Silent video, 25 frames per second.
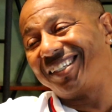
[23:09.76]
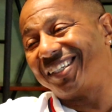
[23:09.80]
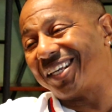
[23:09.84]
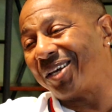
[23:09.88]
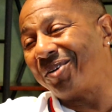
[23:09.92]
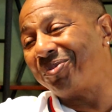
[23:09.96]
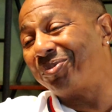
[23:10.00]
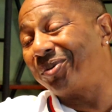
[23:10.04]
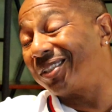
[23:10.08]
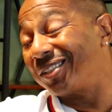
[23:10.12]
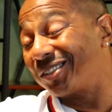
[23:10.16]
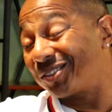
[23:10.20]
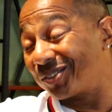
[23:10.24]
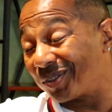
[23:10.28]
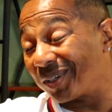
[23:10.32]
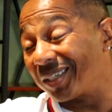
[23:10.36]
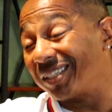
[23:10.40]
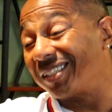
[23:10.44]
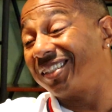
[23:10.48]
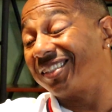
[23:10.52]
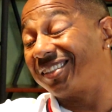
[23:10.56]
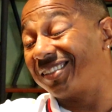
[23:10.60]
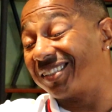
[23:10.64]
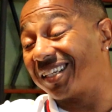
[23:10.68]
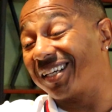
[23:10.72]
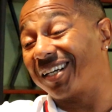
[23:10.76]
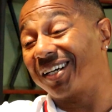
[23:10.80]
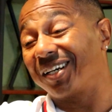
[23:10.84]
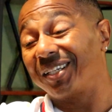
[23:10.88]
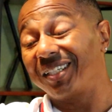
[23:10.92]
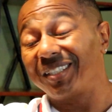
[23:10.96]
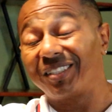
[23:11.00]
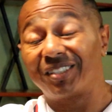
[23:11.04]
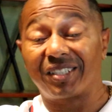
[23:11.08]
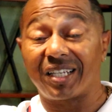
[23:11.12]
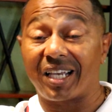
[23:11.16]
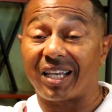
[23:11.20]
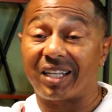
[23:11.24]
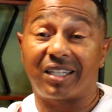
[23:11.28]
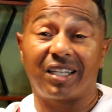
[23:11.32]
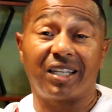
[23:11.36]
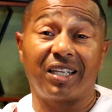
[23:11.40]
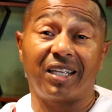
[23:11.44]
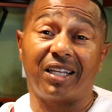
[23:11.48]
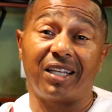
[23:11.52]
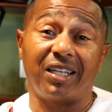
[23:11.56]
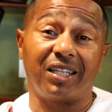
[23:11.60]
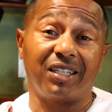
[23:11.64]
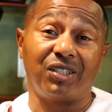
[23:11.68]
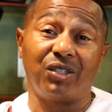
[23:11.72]
yeah, he went straight to jail he checked
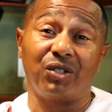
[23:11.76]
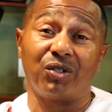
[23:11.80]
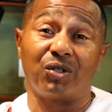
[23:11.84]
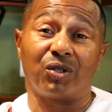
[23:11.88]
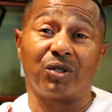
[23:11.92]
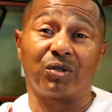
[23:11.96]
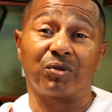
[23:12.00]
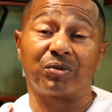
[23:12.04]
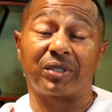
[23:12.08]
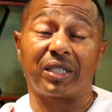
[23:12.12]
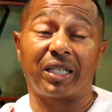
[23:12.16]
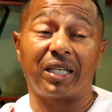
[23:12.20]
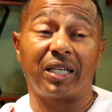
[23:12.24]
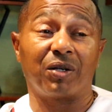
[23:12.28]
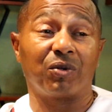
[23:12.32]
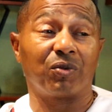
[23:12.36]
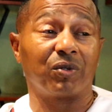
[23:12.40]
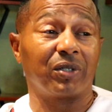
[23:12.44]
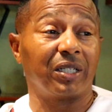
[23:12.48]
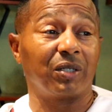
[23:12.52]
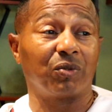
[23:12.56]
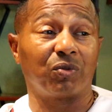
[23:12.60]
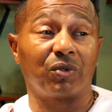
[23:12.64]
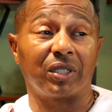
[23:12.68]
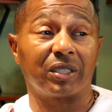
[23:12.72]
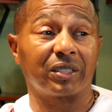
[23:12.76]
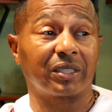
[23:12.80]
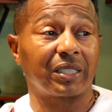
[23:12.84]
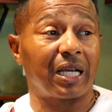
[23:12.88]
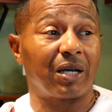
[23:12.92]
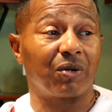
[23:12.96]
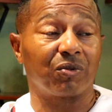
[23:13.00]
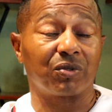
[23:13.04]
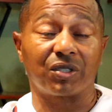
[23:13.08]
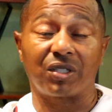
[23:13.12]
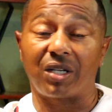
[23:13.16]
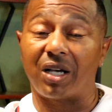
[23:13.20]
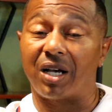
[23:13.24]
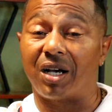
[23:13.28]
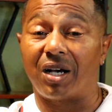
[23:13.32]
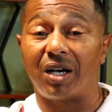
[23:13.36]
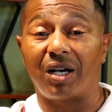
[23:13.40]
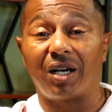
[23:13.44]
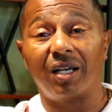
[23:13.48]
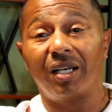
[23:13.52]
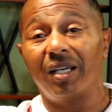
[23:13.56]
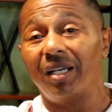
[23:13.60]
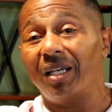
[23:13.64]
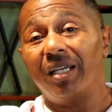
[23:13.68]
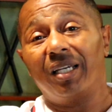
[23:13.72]
in you know what i'm saying when, once i was
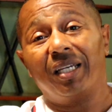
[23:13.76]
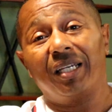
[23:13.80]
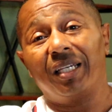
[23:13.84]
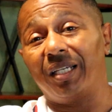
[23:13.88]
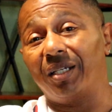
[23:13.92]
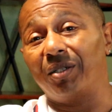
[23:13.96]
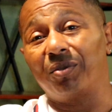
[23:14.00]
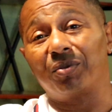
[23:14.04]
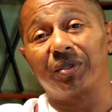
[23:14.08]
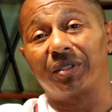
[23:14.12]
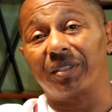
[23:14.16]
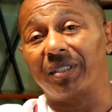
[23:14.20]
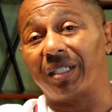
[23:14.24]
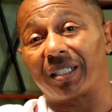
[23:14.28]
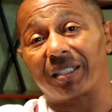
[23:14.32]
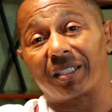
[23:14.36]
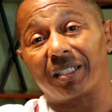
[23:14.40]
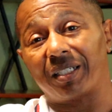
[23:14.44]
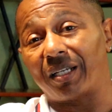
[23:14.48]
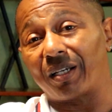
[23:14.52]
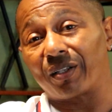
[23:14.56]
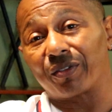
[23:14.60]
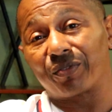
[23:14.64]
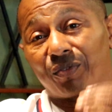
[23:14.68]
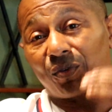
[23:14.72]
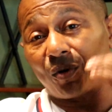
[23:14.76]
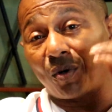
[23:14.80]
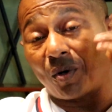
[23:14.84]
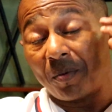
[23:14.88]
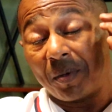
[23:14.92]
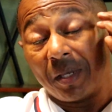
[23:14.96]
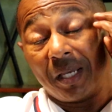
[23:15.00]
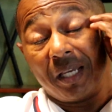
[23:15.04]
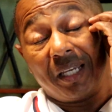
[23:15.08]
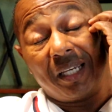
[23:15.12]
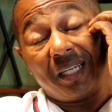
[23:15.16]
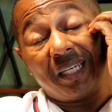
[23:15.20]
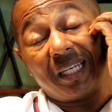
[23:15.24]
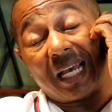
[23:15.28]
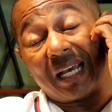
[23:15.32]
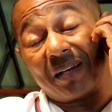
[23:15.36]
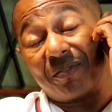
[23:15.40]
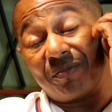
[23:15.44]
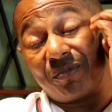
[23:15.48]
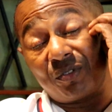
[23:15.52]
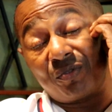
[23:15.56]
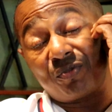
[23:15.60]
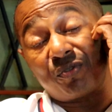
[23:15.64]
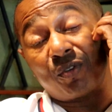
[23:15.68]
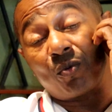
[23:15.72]
gone it was nothing else for him
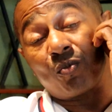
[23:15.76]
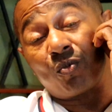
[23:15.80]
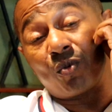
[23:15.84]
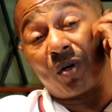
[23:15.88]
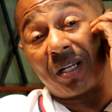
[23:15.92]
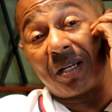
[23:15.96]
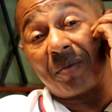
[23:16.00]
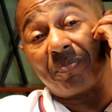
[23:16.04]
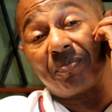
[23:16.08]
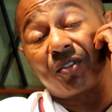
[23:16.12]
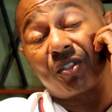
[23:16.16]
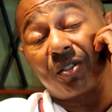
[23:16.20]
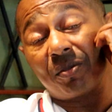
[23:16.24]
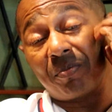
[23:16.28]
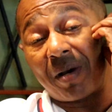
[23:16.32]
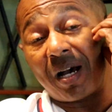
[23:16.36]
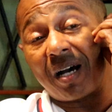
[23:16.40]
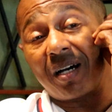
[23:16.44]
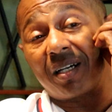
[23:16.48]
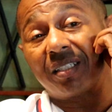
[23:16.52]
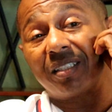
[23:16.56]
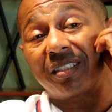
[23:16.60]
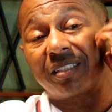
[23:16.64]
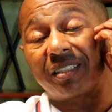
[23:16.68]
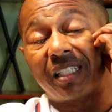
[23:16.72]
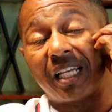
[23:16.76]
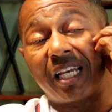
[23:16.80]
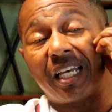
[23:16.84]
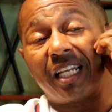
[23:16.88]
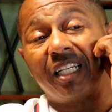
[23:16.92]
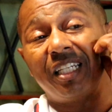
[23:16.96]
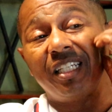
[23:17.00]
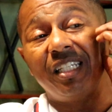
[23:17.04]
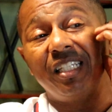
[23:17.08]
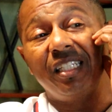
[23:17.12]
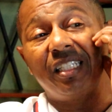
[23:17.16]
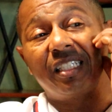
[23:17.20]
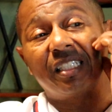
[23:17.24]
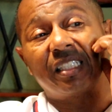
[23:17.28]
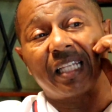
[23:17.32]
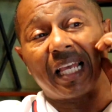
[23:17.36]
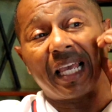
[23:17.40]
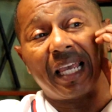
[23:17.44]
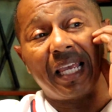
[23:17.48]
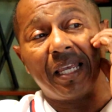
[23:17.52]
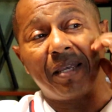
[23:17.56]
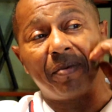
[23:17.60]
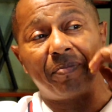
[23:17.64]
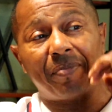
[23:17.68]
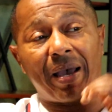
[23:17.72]
from what to my understanding he
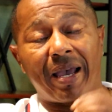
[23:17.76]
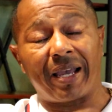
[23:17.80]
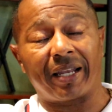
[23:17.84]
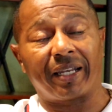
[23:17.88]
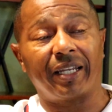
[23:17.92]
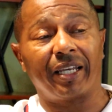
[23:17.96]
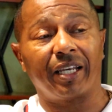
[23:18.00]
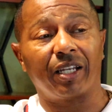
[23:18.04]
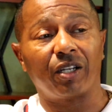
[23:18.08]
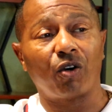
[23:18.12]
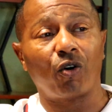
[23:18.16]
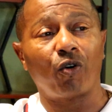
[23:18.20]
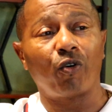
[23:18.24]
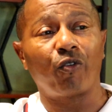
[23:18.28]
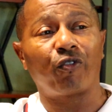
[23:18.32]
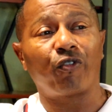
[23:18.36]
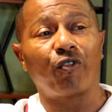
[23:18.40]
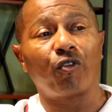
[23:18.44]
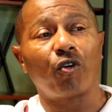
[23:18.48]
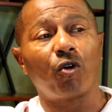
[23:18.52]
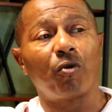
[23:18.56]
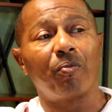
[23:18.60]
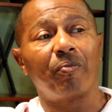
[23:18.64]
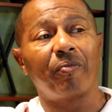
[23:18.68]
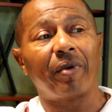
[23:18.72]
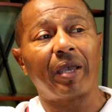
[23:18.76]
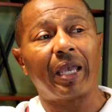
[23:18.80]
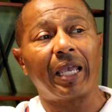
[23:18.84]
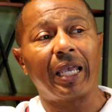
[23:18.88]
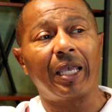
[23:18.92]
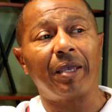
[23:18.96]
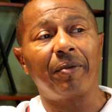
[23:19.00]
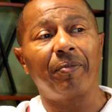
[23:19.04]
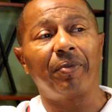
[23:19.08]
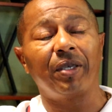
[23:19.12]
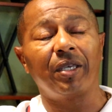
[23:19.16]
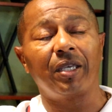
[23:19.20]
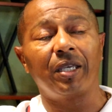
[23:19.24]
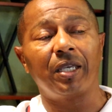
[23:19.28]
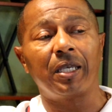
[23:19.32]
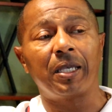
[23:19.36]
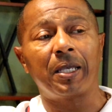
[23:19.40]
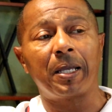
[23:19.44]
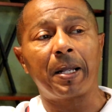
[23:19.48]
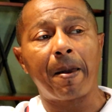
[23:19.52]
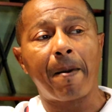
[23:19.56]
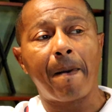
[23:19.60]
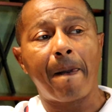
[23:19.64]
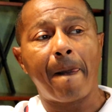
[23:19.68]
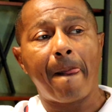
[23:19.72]
stayed back there though for
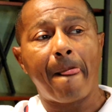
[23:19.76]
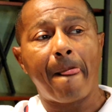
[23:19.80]
maybe